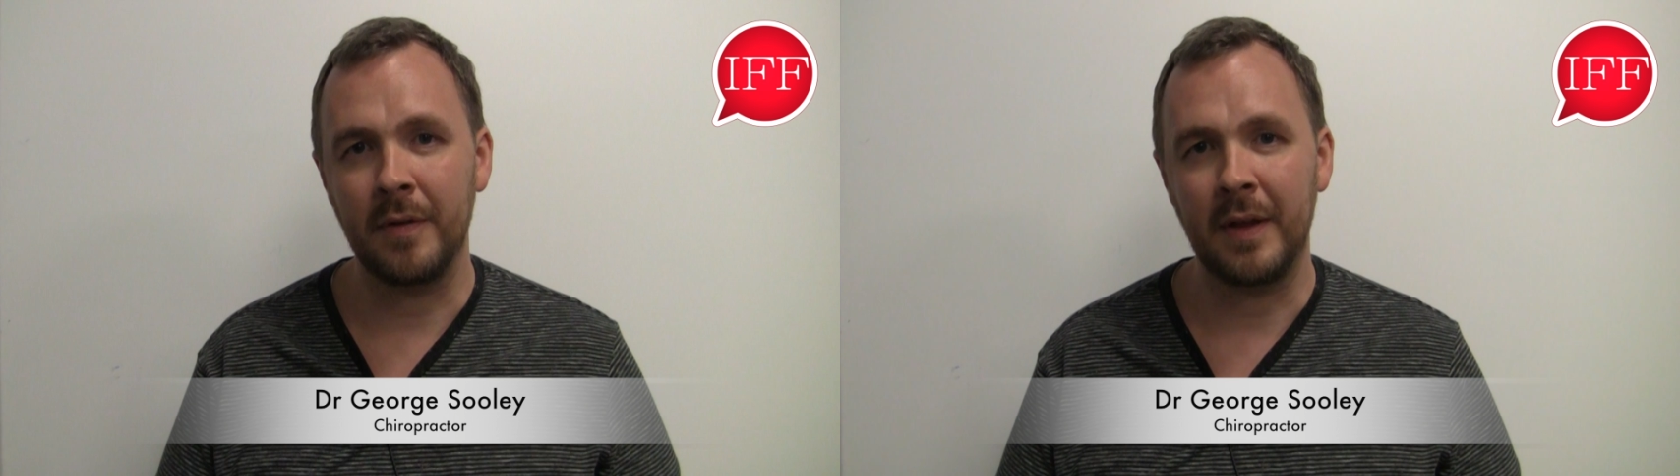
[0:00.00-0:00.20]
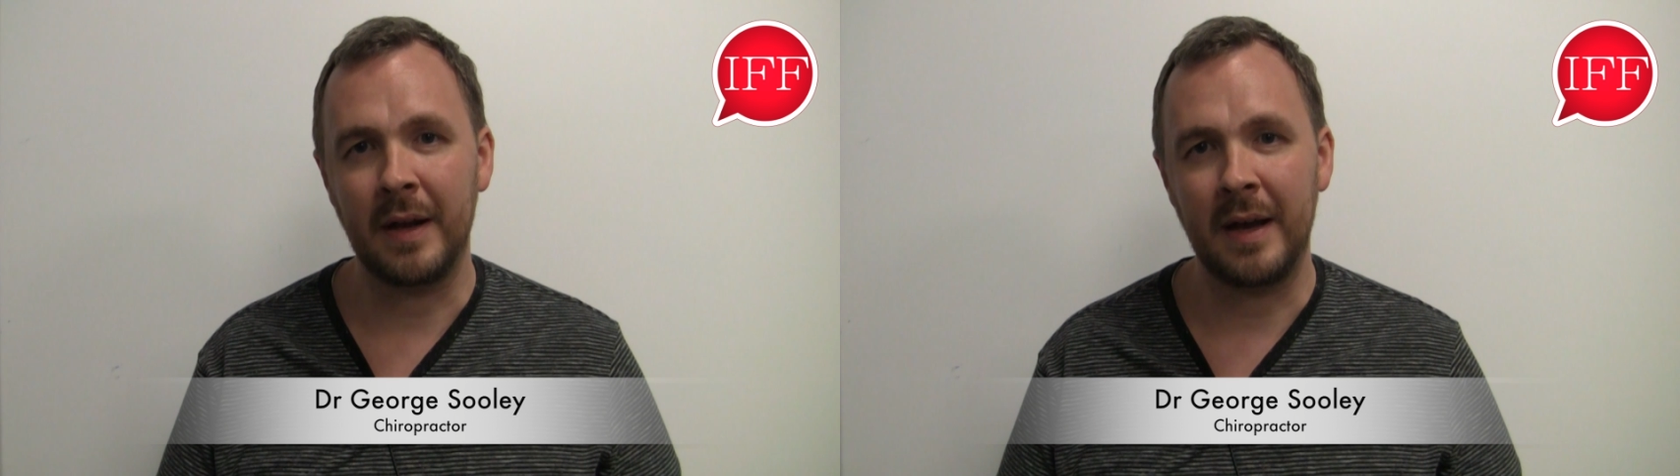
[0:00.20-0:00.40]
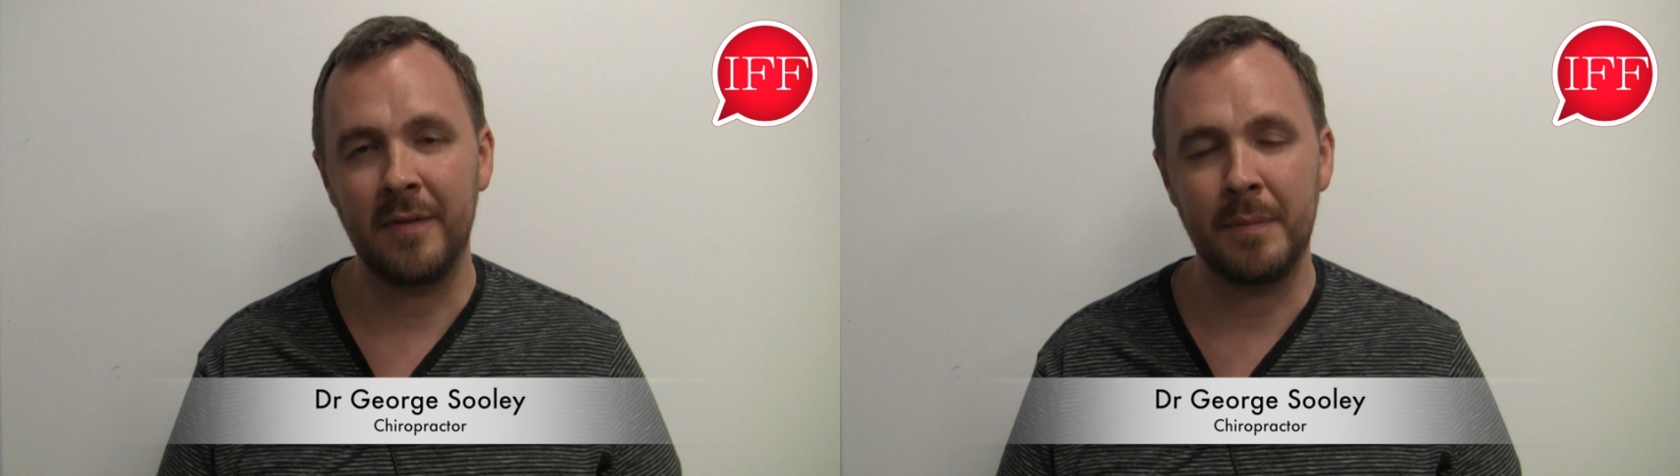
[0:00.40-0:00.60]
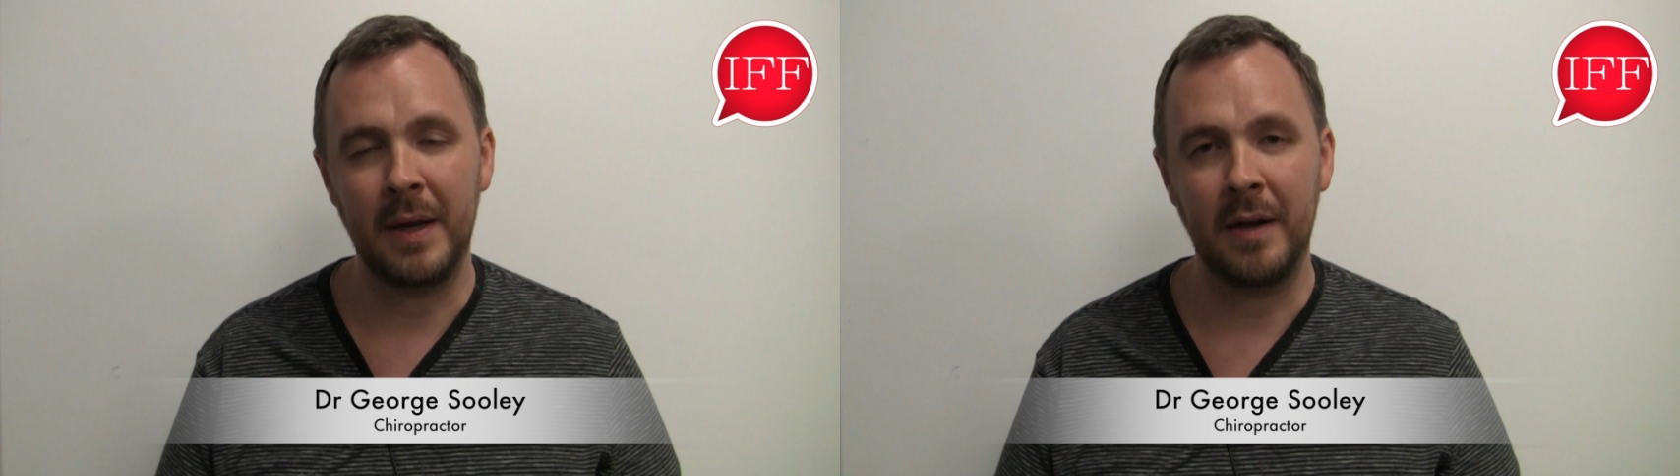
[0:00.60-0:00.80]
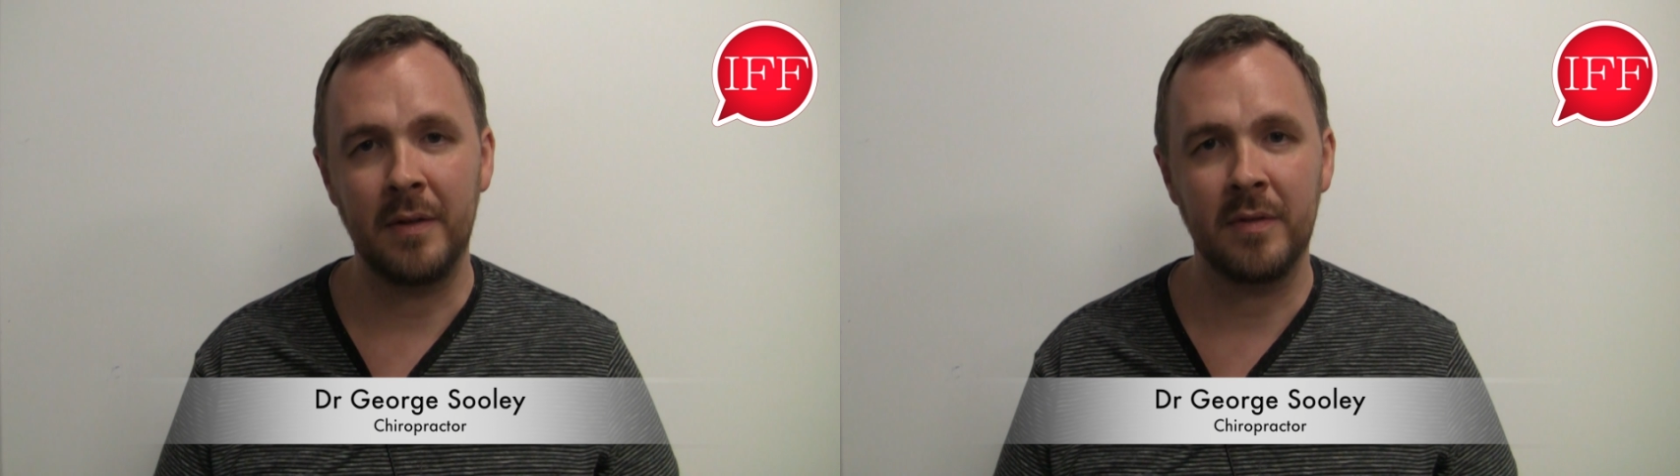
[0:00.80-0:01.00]
that I've
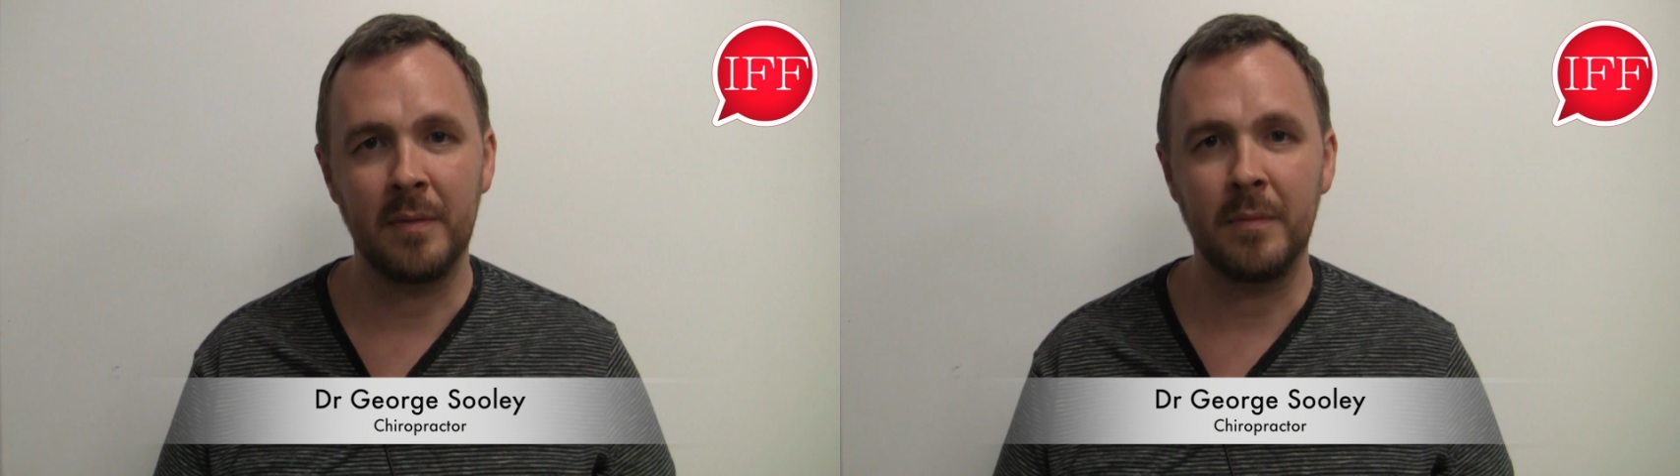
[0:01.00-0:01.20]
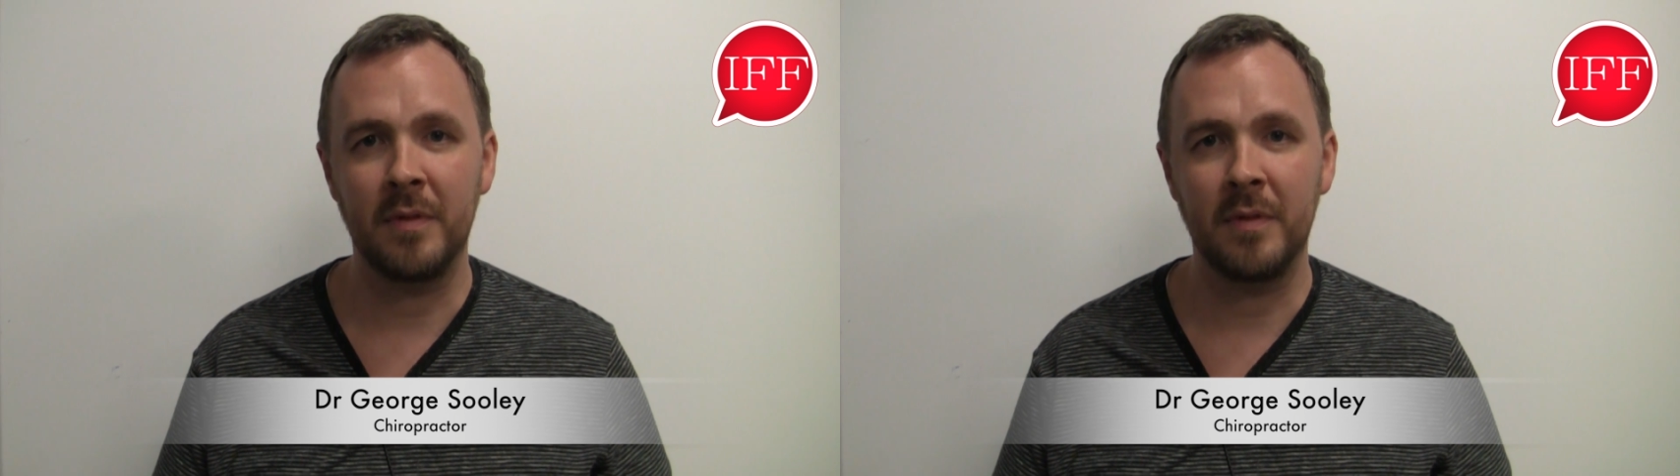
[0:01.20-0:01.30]
made some